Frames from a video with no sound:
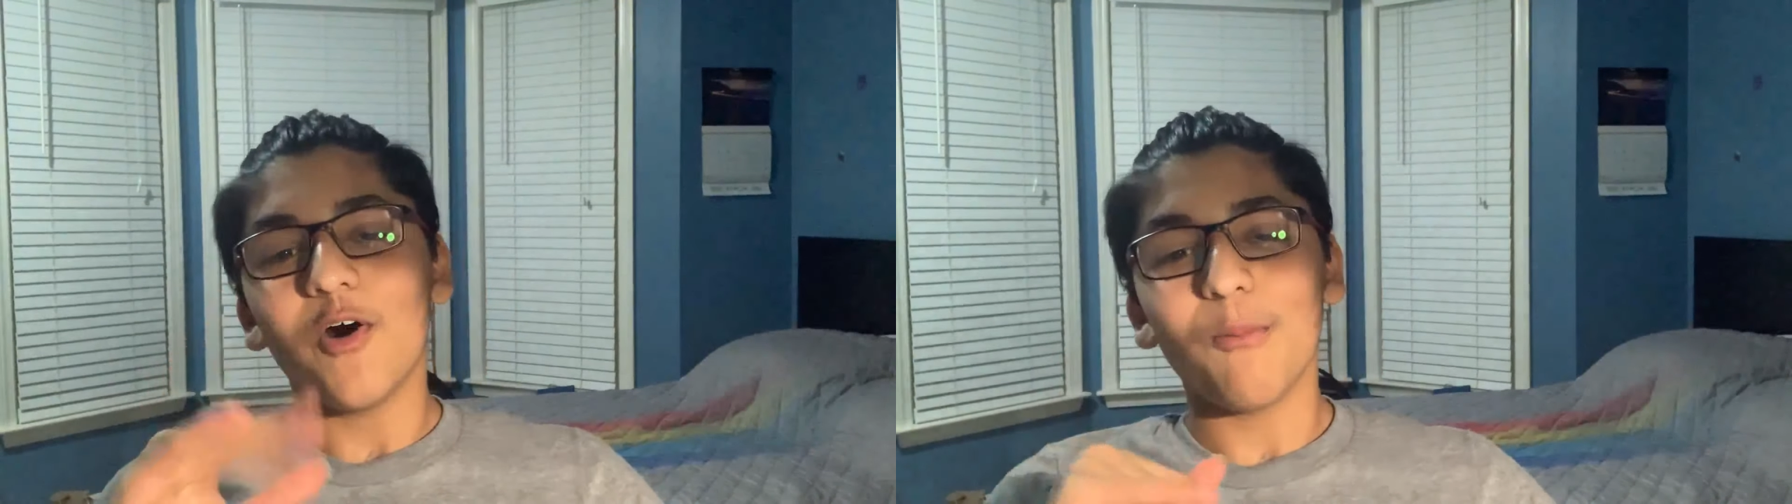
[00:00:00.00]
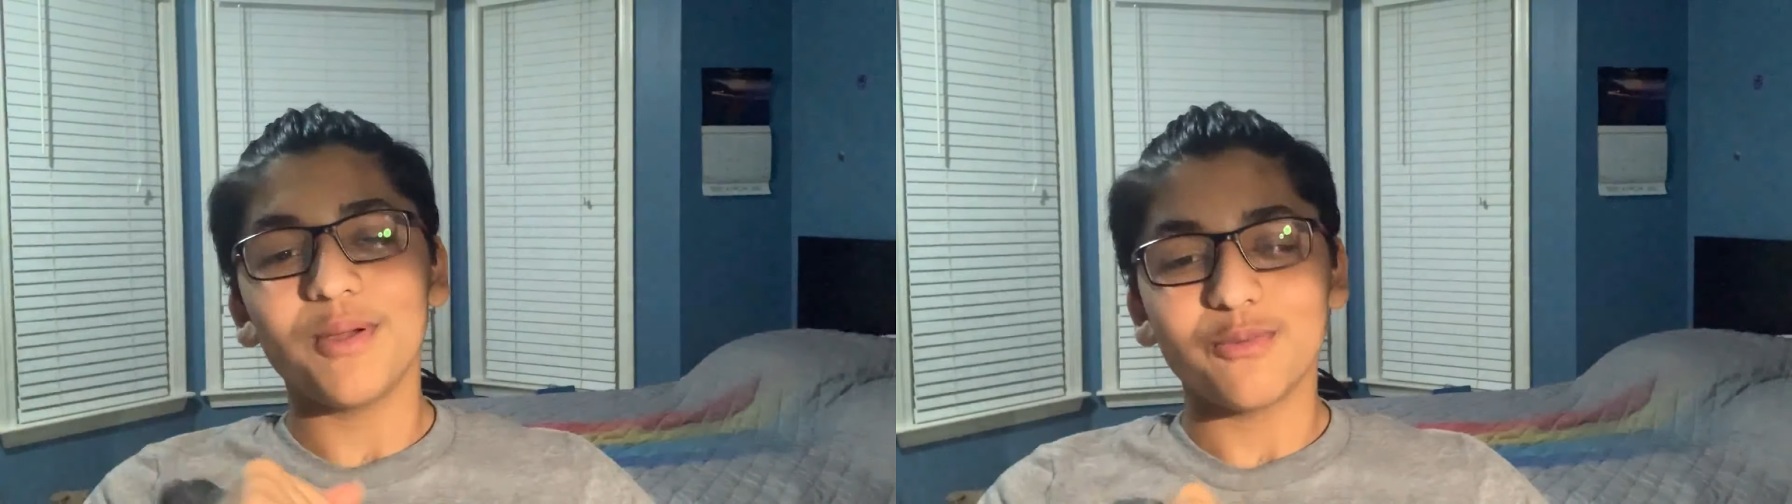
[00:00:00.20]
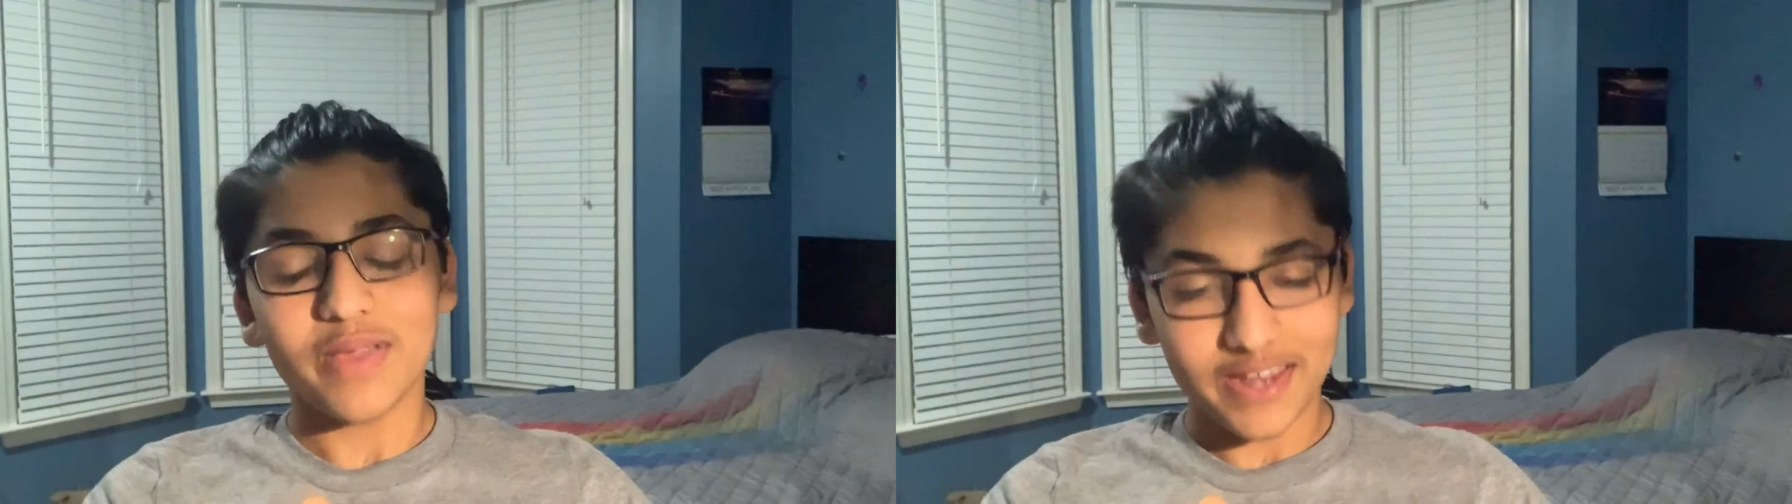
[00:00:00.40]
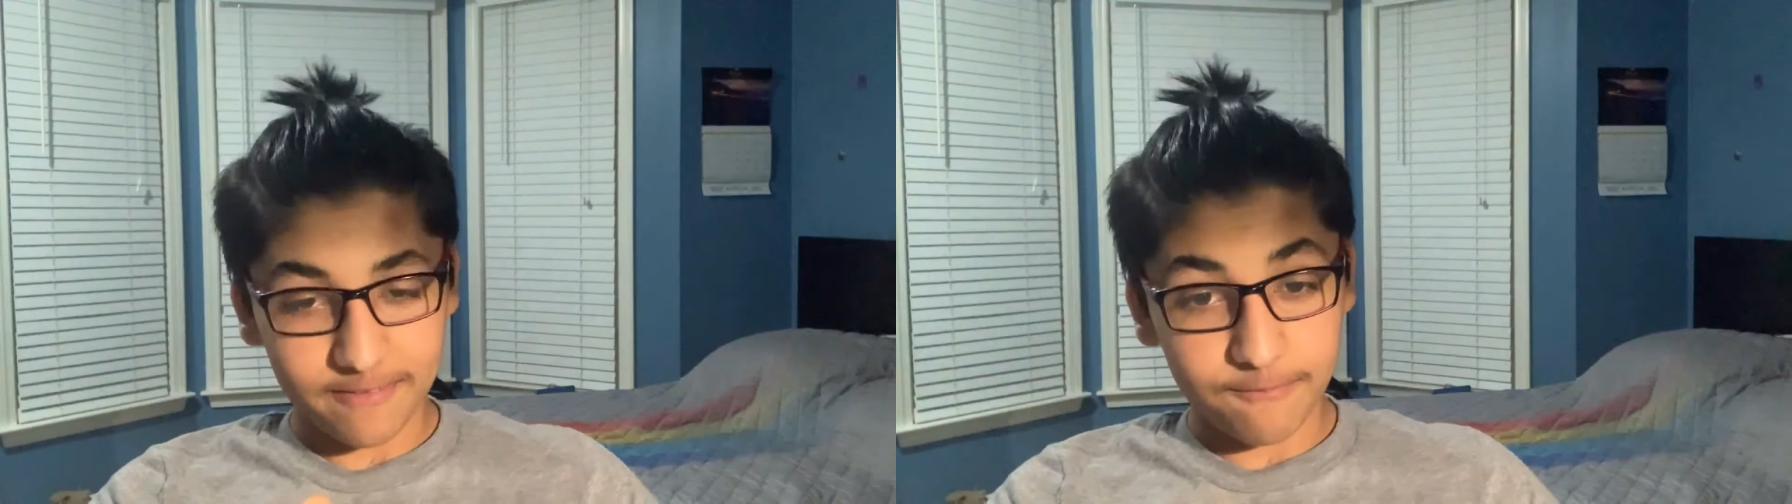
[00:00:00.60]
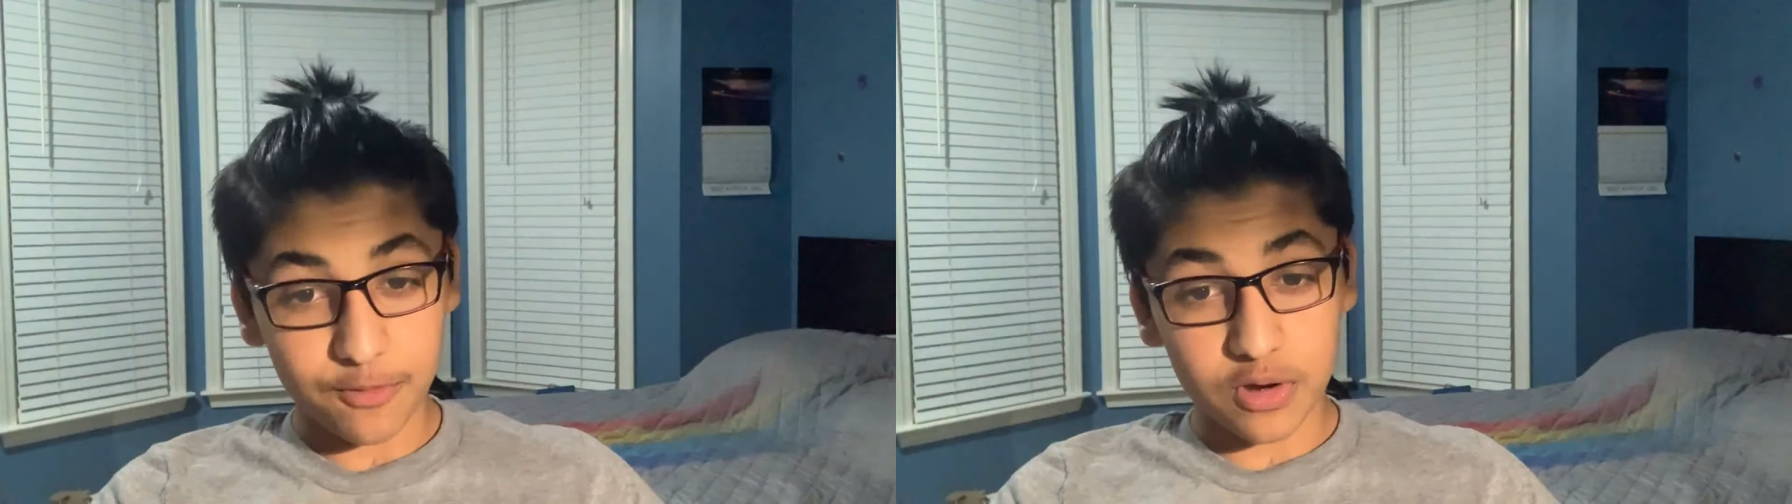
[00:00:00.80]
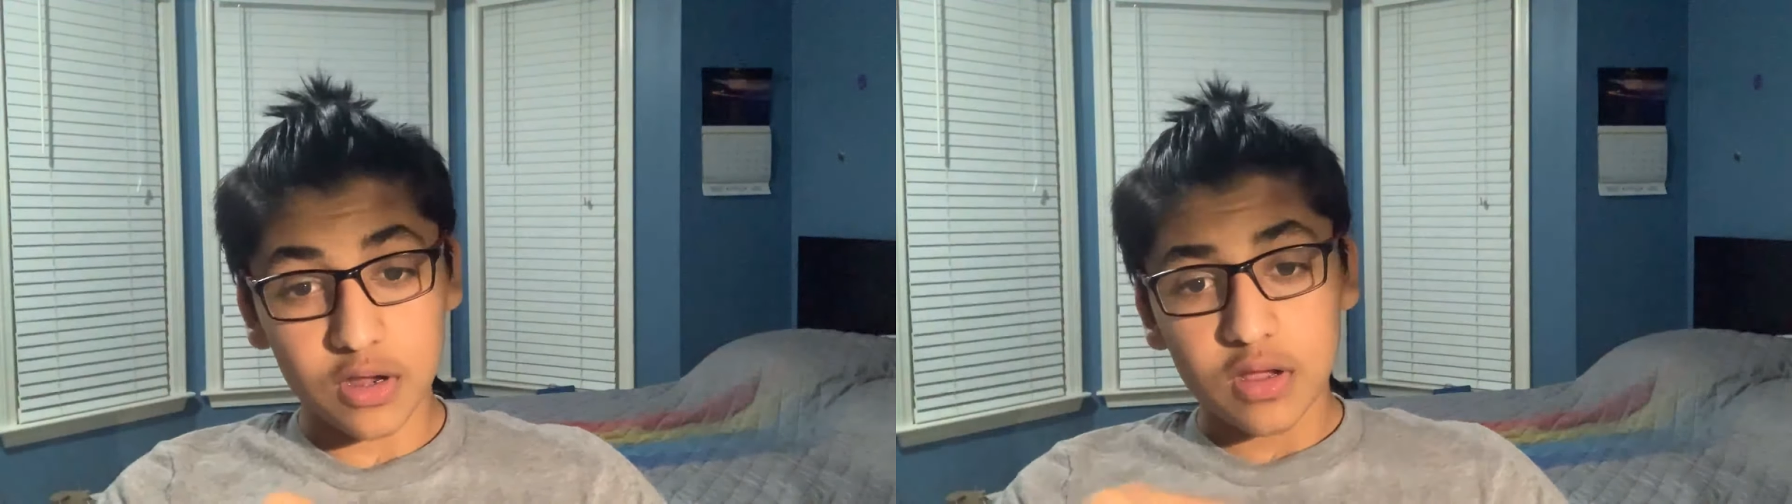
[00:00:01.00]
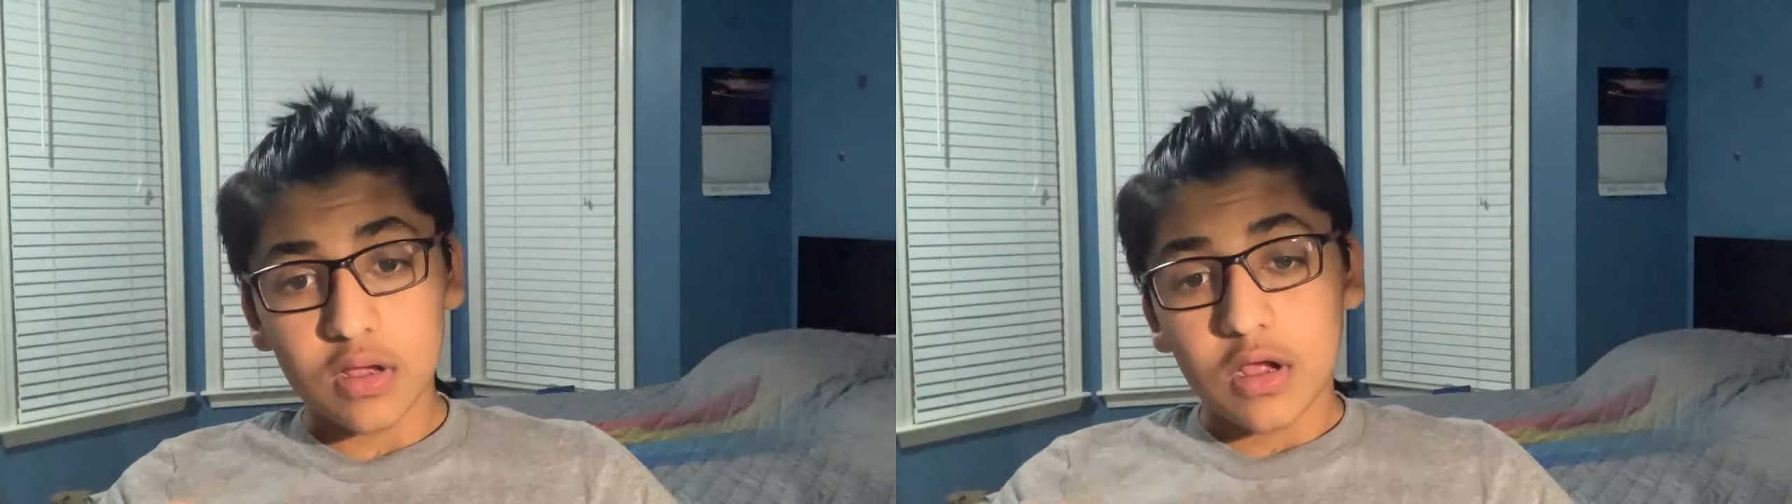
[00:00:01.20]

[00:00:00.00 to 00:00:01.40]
all been waiting for.